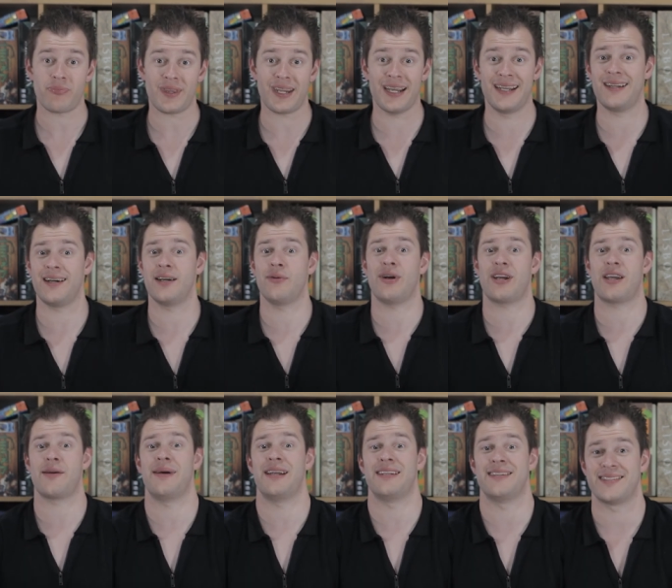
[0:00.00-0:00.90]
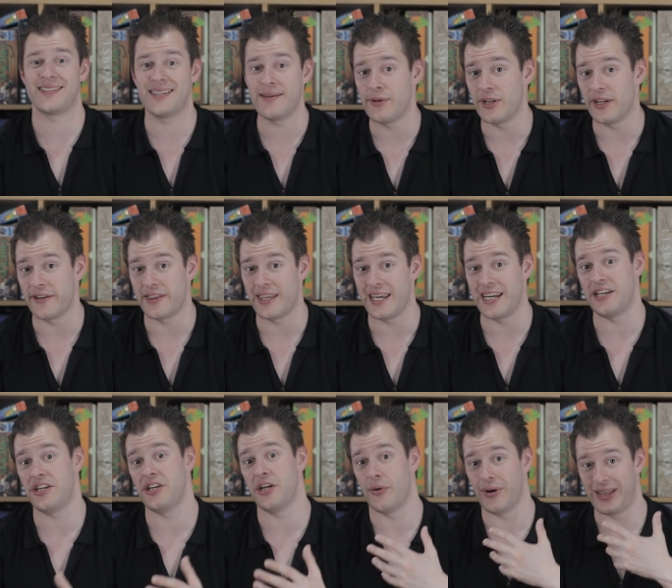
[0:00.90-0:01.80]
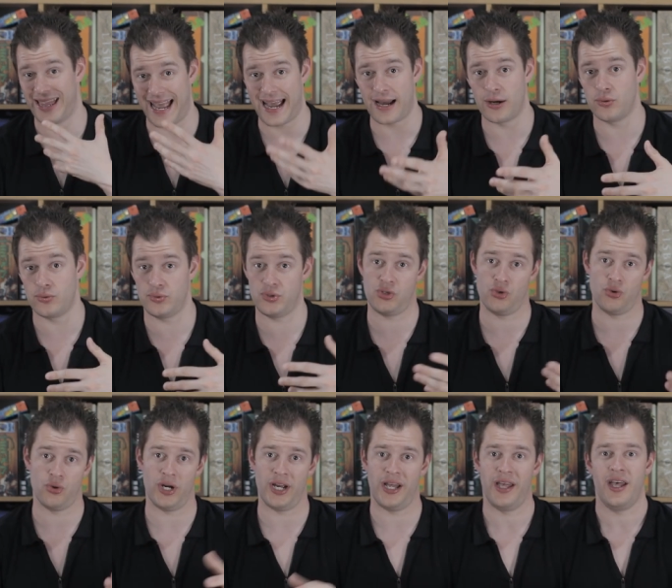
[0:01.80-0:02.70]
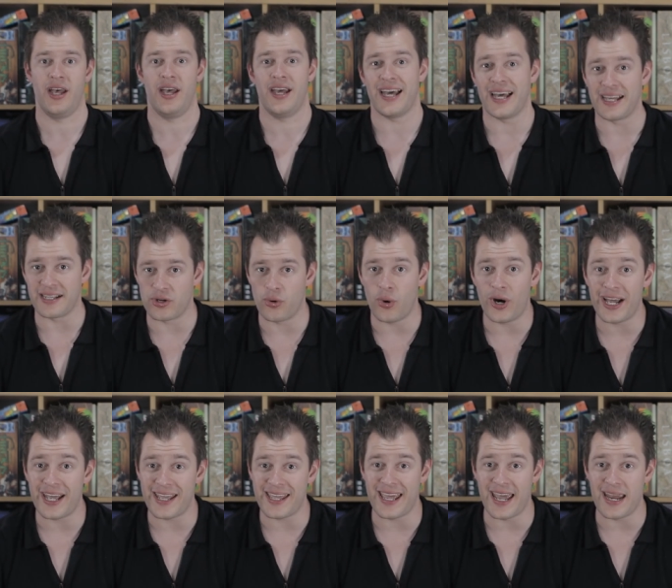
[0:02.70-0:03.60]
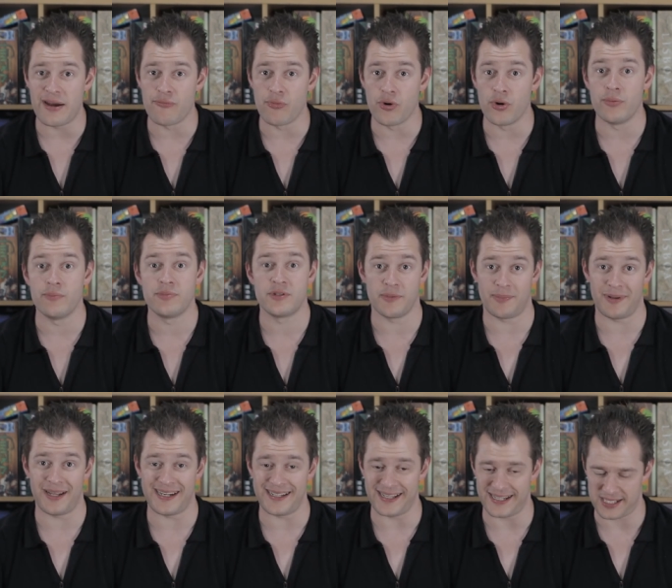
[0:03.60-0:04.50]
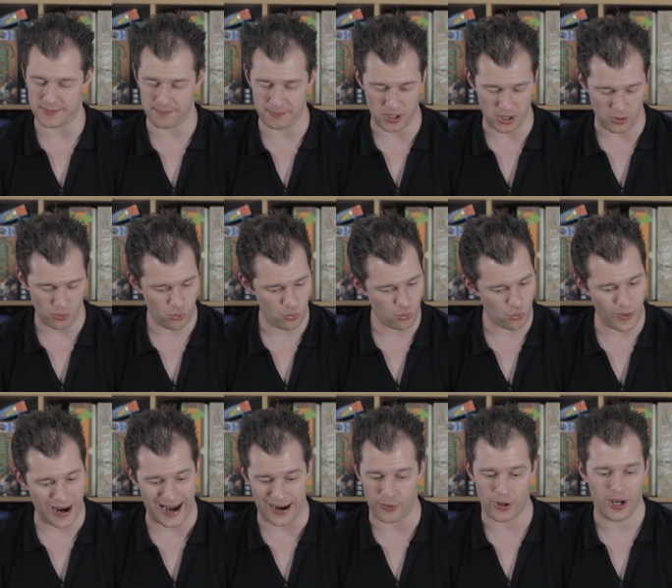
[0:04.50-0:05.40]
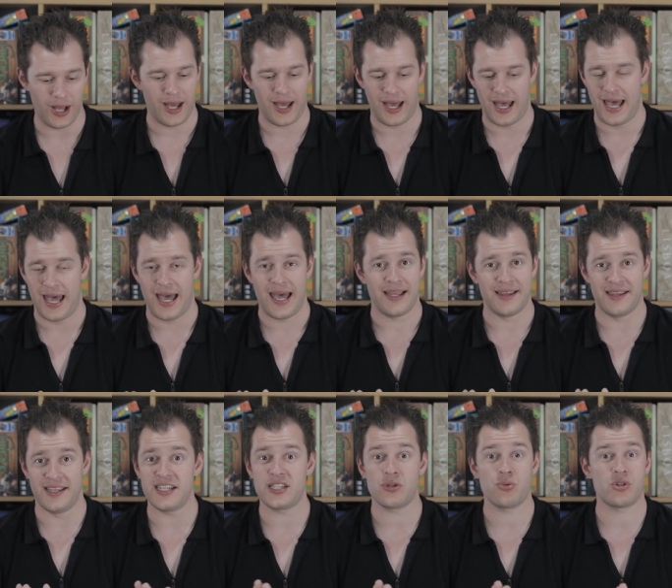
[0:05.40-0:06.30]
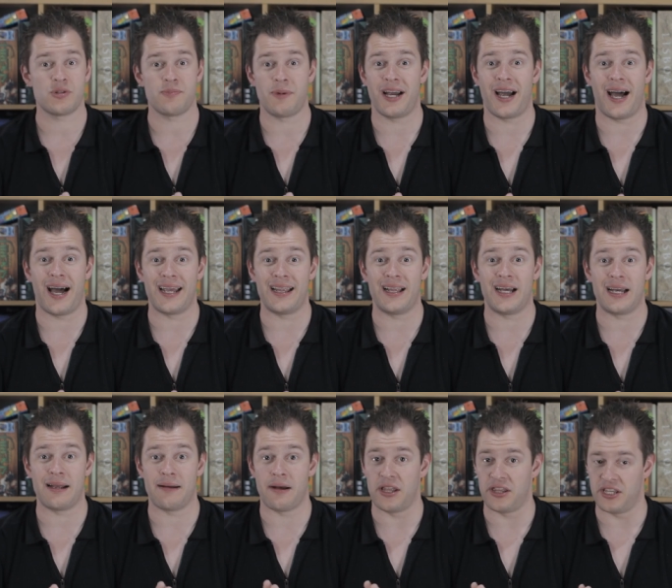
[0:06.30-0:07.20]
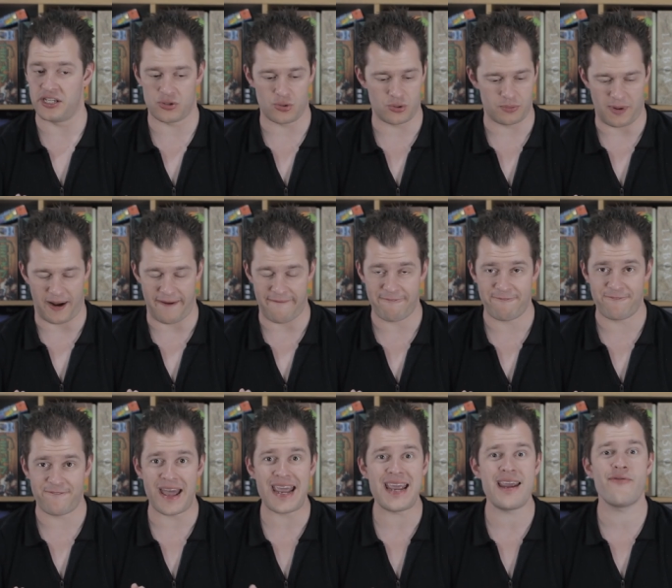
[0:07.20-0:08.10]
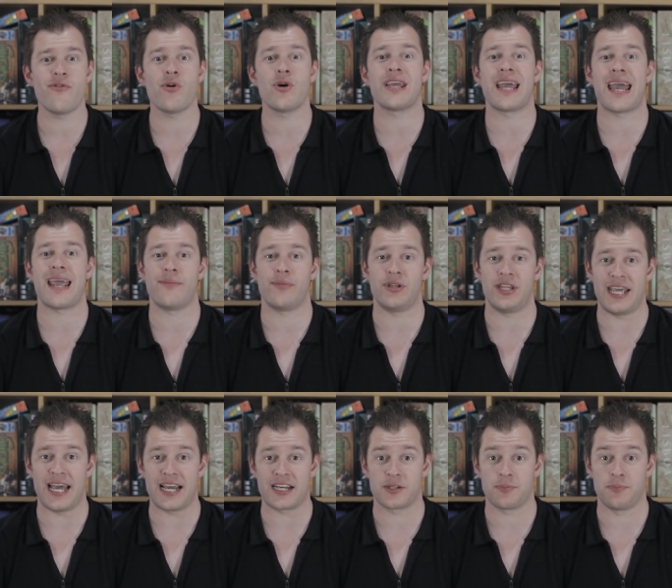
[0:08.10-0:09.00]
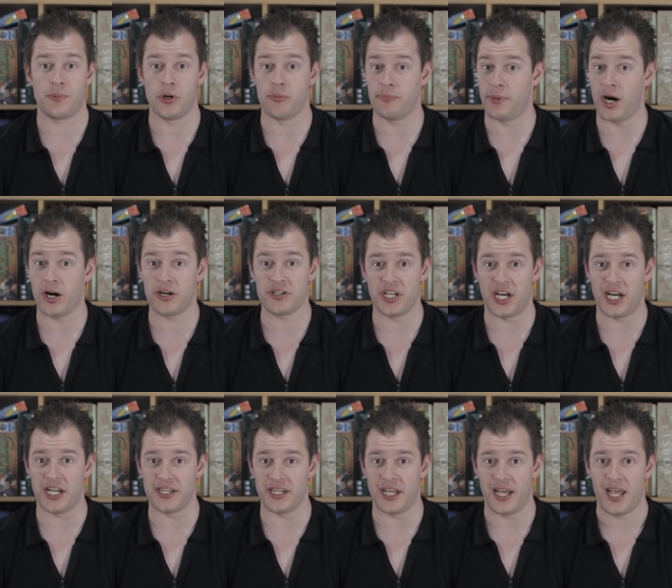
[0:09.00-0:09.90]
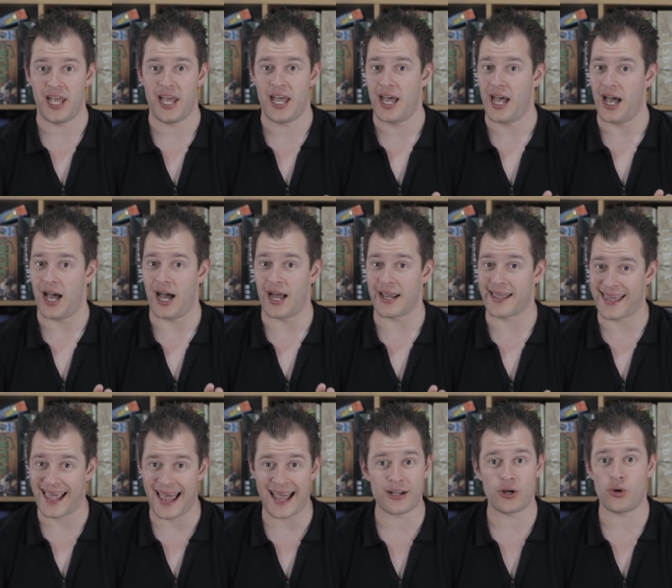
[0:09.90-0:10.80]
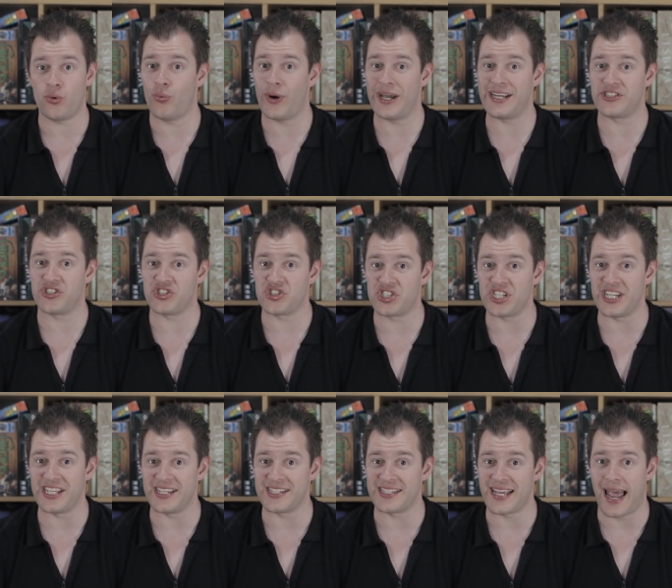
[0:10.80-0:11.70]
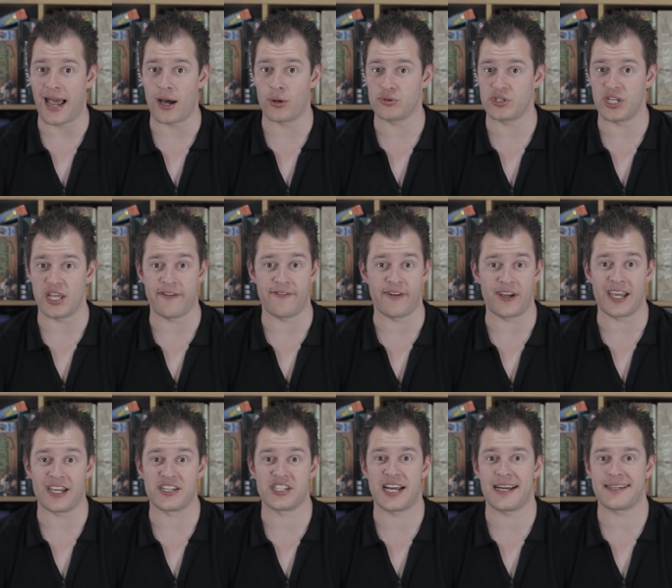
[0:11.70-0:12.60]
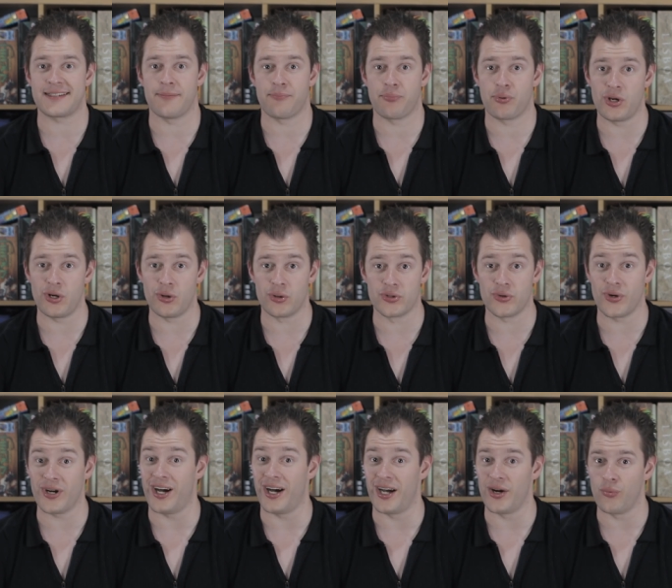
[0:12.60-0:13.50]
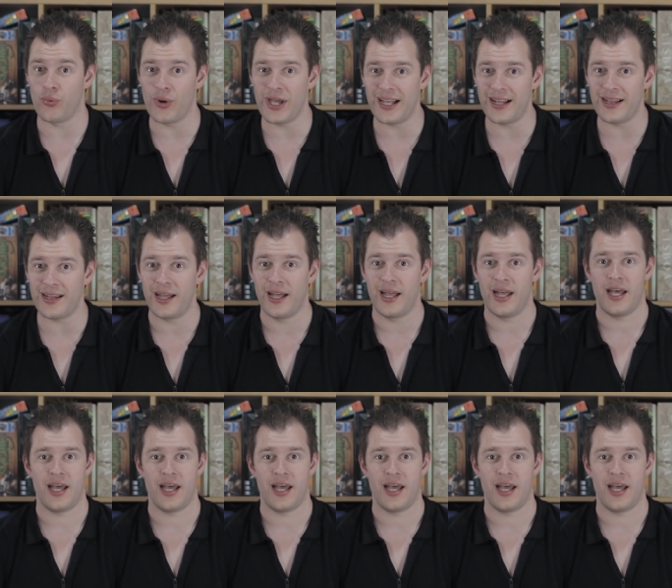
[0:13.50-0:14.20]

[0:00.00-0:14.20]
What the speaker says: And I recommend a similar thing, you know, a lounge or a quiet game room to play this. But wow, this was my highlight. This was my favorite game of the expo, bar none. I cannot wait to see this out. If I get a chance to pre-order it, I will.